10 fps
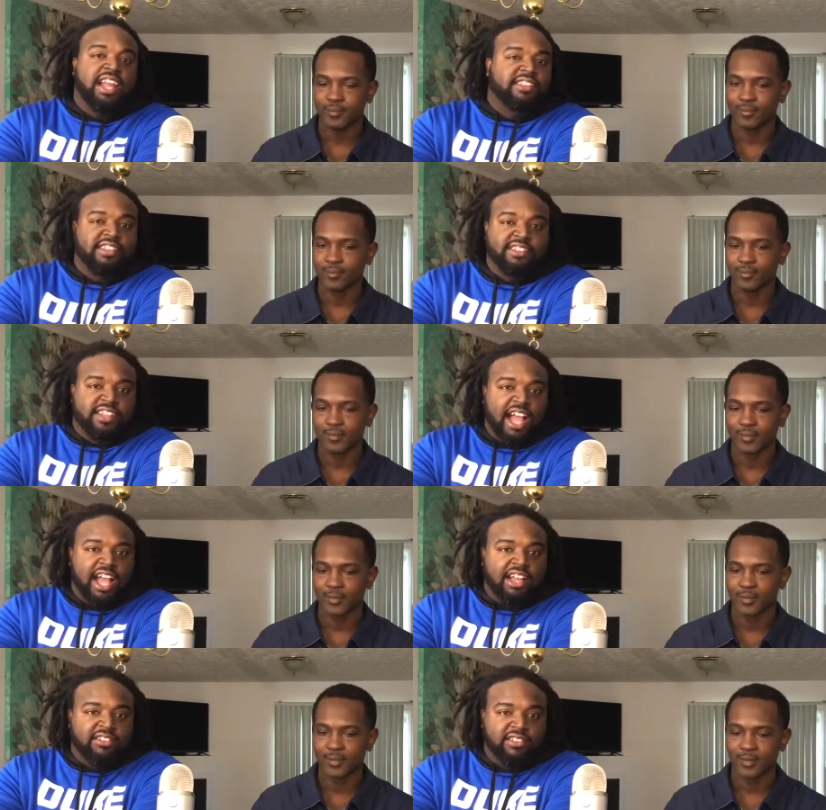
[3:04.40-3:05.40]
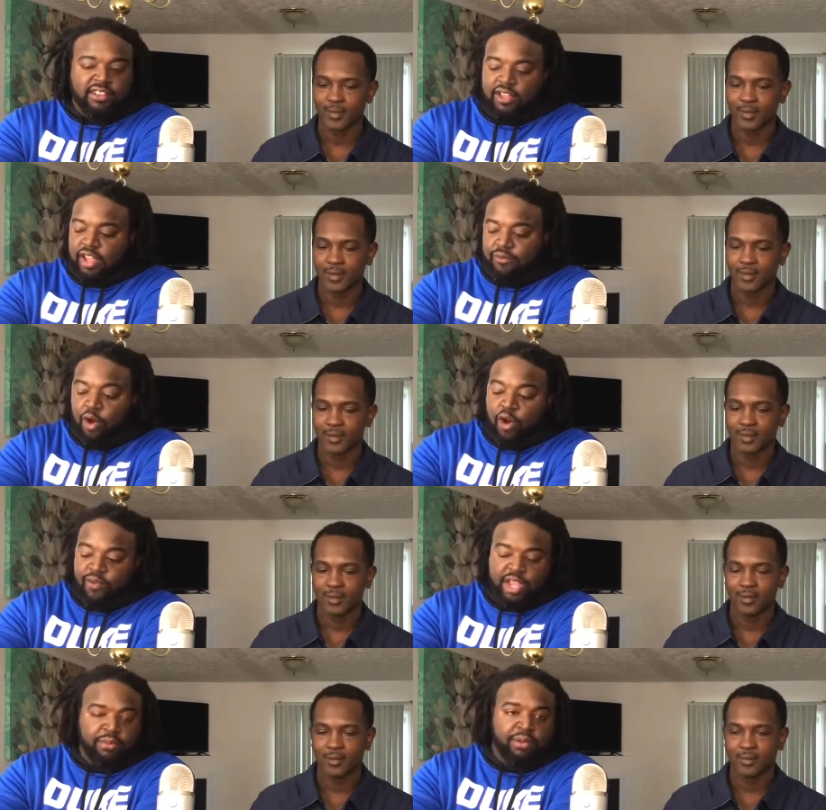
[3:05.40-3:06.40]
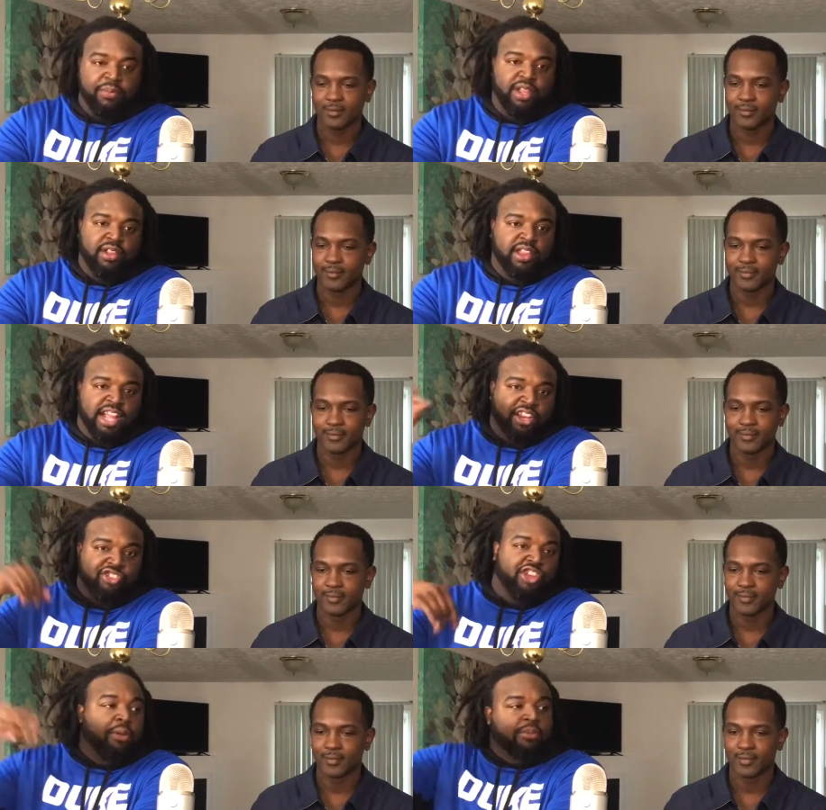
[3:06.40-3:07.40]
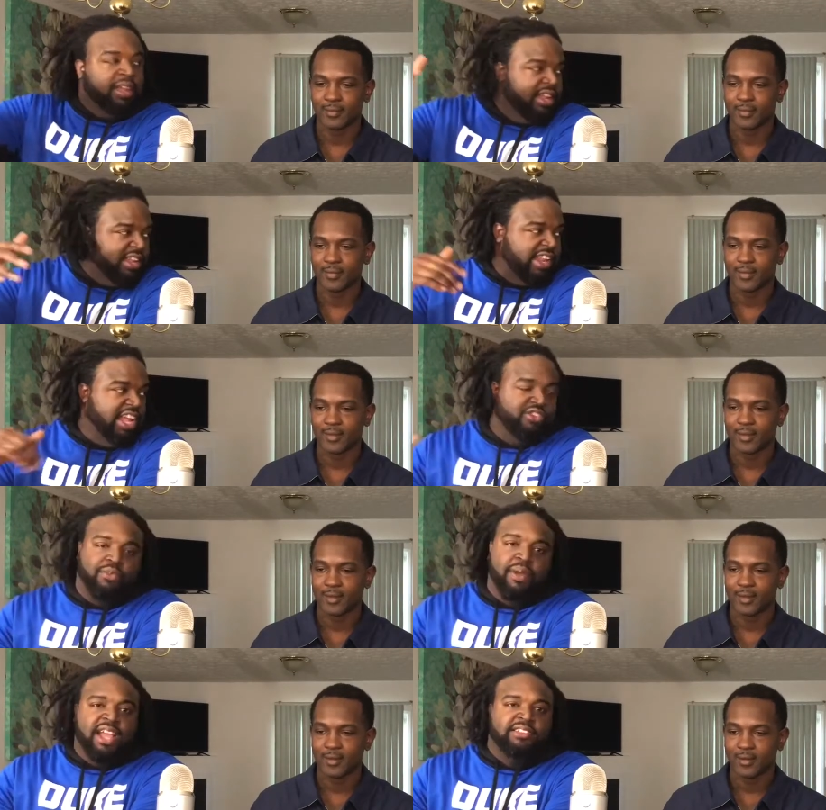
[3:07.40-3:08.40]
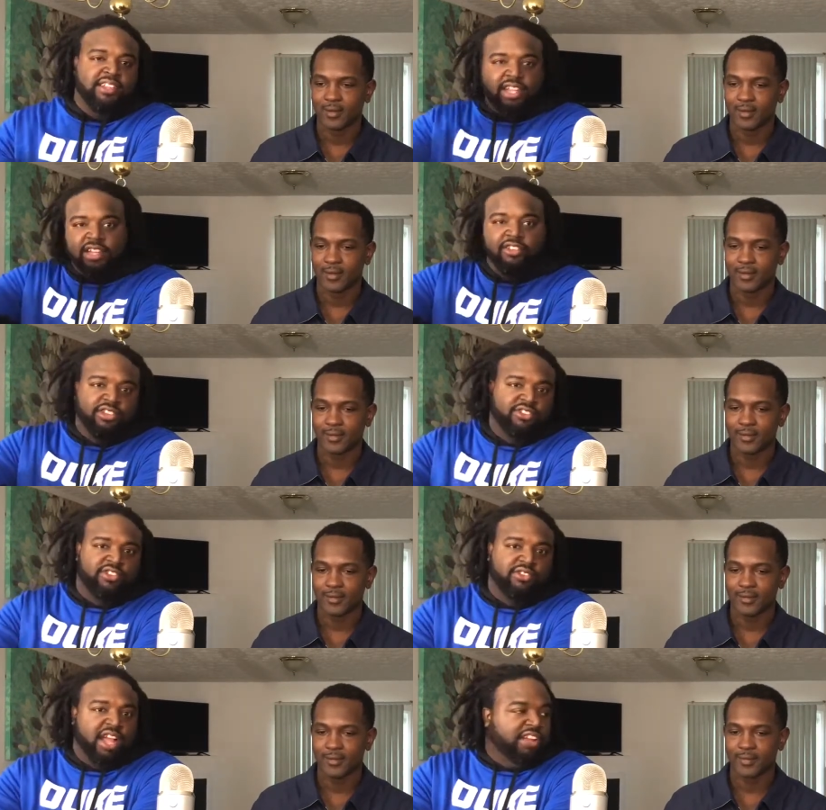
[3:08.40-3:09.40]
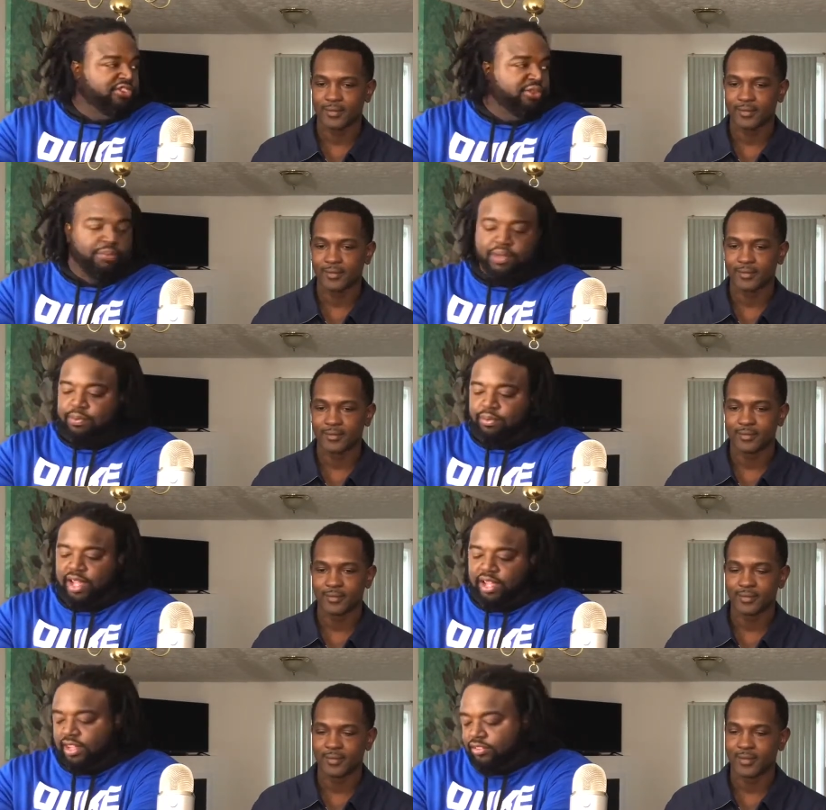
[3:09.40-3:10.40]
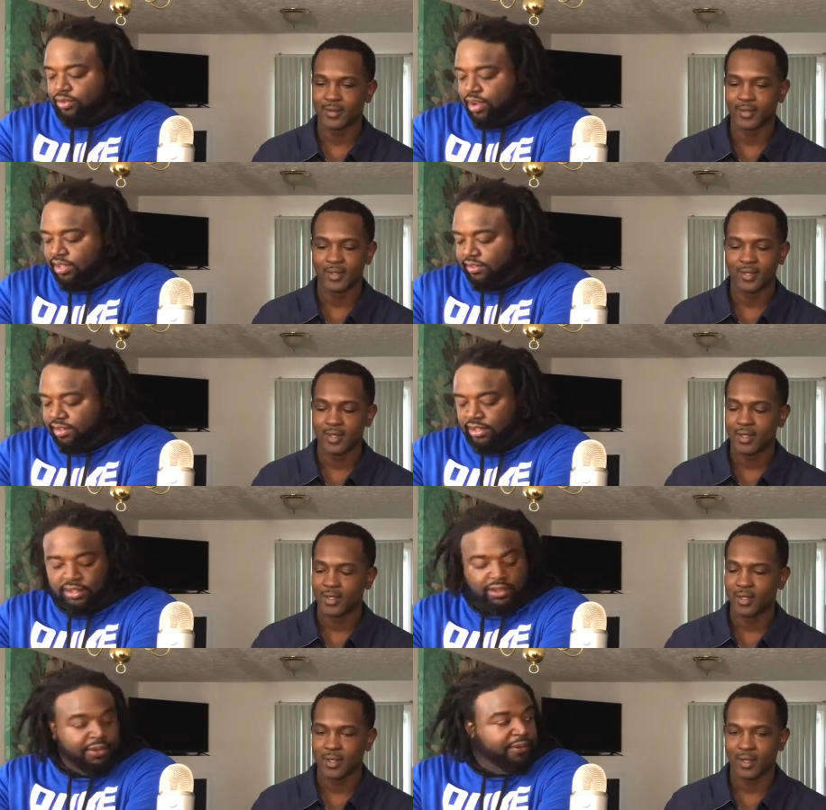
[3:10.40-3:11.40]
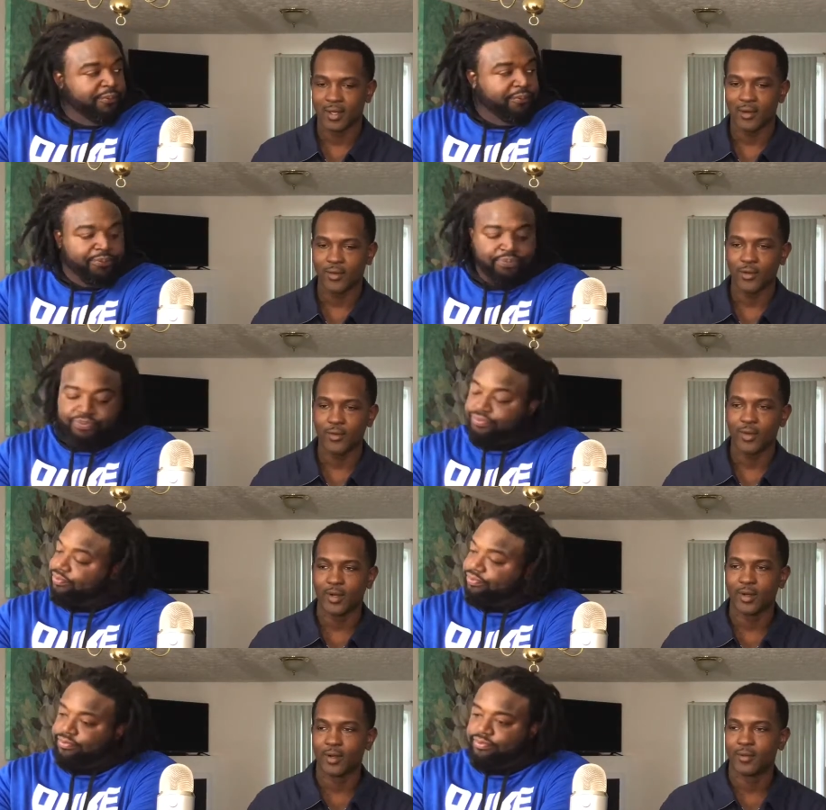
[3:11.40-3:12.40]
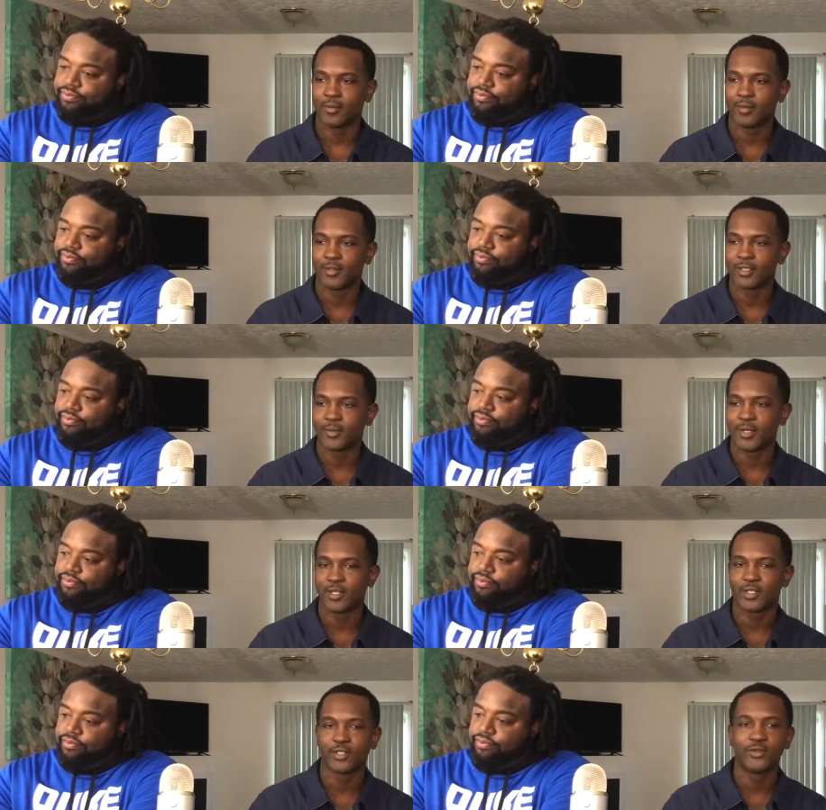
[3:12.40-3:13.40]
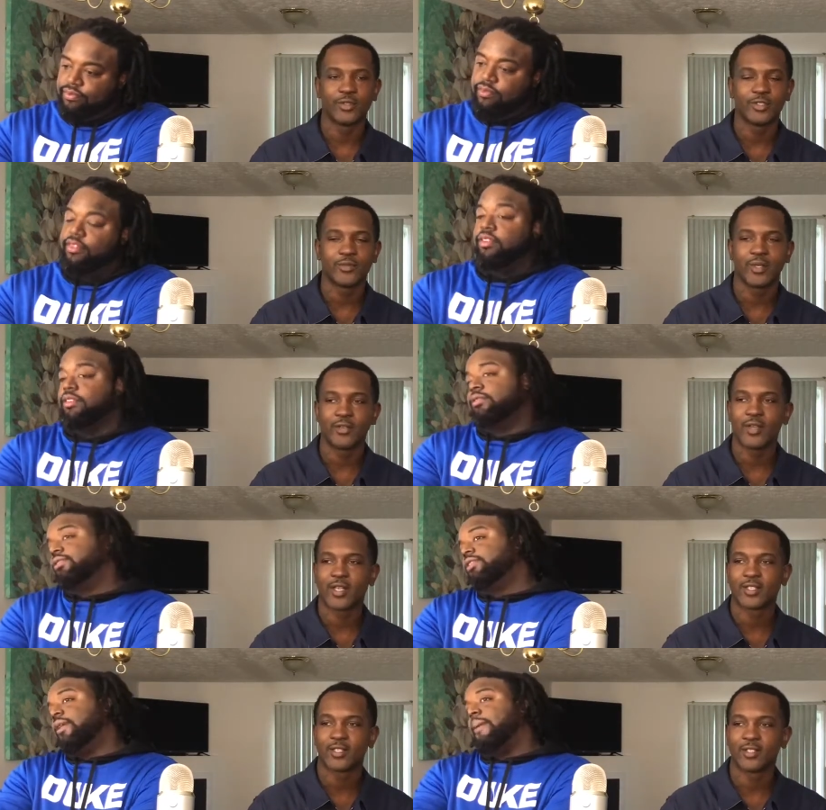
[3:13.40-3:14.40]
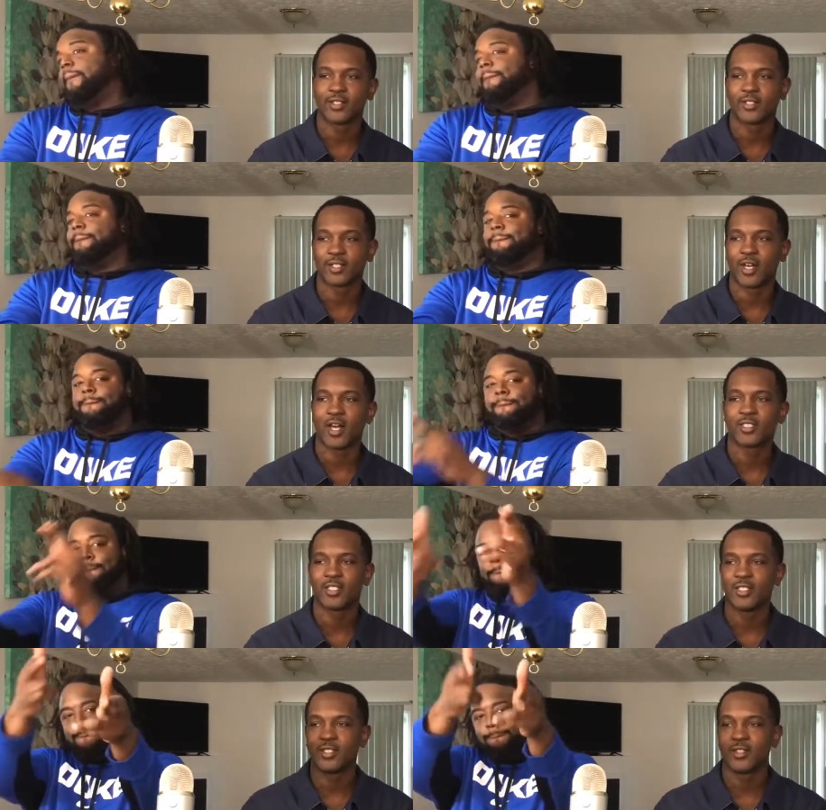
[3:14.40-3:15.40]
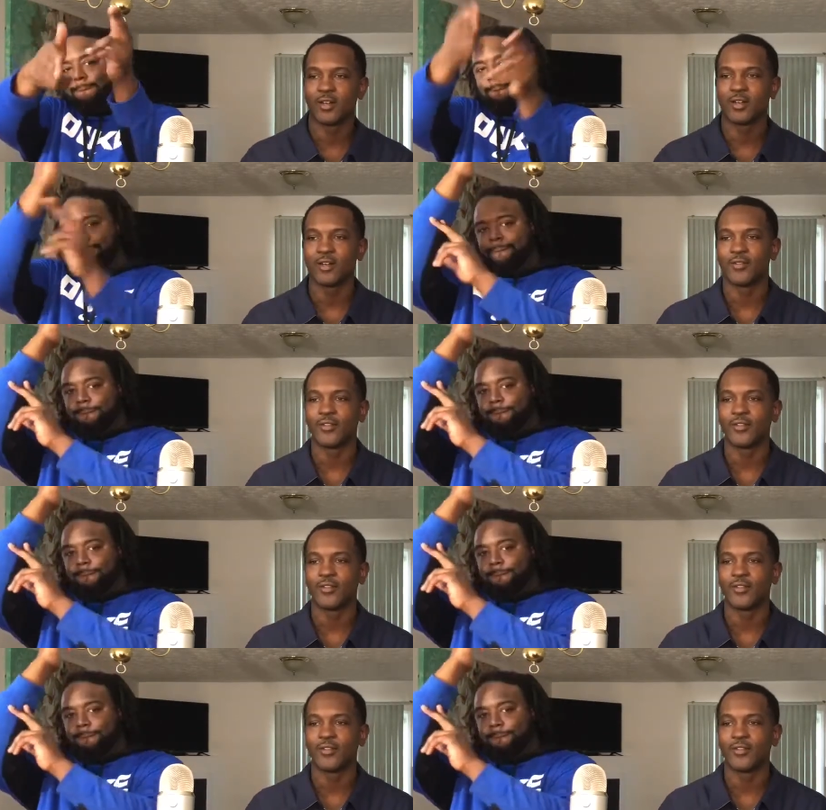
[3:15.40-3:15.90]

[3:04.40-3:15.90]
Speaker 1: had to see signs evolving him to be like to jump that dramatically to just start shooting people.
Speaker 2: Like it's crazy. Yeah, I don't know, but um, speaking of shootings, man, you got the the Tekashi uh,